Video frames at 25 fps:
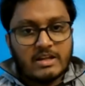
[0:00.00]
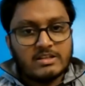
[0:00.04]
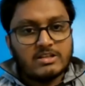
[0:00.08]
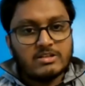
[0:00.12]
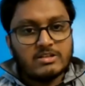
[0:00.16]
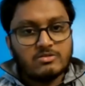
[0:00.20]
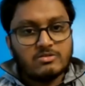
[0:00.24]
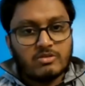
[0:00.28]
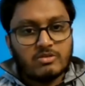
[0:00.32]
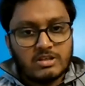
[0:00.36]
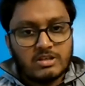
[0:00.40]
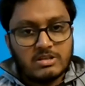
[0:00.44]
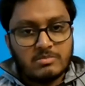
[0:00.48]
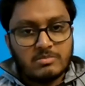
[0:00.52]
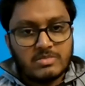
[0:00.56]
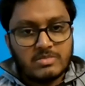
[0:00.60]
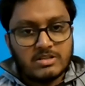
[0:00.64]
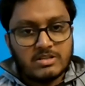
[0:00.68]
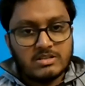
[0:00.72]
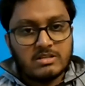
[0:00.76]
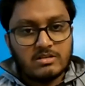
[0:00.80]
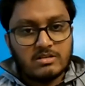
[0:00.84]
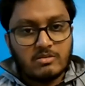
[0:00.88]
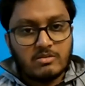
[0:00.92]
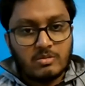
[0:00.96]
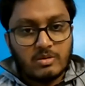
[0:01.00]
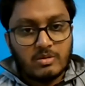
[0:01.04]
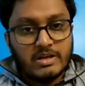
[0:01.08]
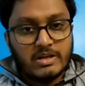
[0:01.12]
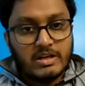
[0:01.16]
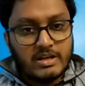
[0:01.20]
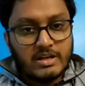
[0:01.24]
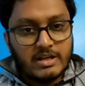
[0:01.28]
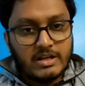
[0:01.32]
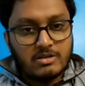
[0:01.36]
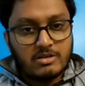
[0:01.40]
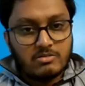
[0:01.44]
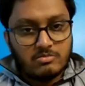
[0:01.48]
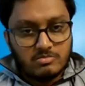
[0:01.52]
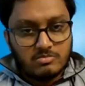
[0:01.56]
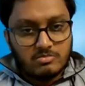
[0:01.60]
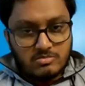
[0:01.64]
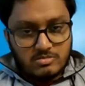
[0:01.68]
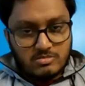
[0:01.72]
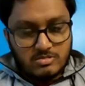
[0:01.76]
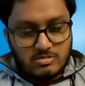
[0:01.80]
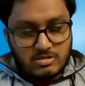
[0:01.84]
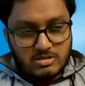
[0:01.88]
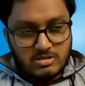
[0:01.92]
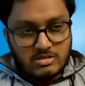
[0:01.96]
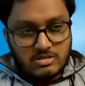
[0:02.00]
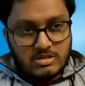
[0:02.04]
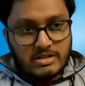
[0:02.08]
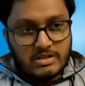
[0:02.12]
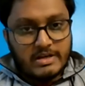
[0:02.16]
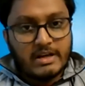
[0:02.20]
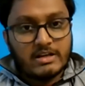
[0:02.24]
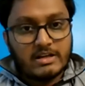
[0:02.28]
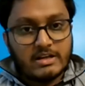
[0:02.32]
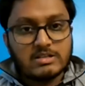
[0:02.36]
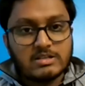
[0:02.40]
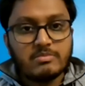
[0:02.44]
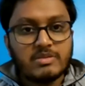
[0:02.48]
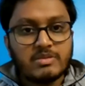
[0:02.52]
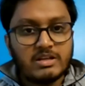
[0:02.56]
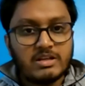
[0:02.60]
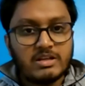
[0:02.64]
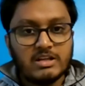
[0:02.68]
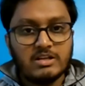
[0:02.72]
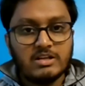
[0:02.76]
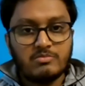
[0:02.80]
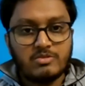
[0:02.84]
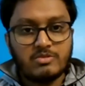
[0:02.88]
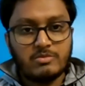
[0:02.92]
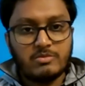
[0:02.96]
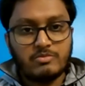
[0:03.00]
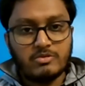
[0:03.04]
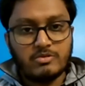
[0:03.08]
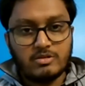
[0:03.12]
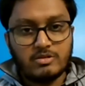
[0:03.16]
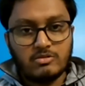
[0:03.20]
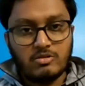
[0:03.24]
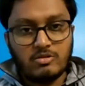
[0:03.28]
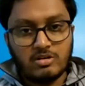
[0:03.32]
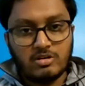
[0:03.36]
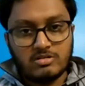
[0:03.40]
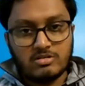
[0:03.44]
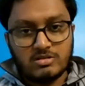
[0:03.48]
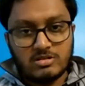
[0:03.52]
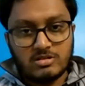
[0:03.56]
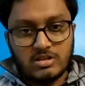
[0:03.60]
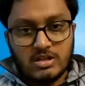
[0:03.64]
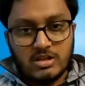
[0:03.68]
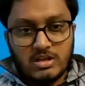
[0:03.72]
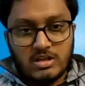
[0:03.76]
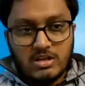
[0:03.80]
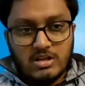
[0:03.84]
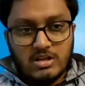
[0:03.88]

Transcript: 1920 means the Indian, uh, the native Indian people, not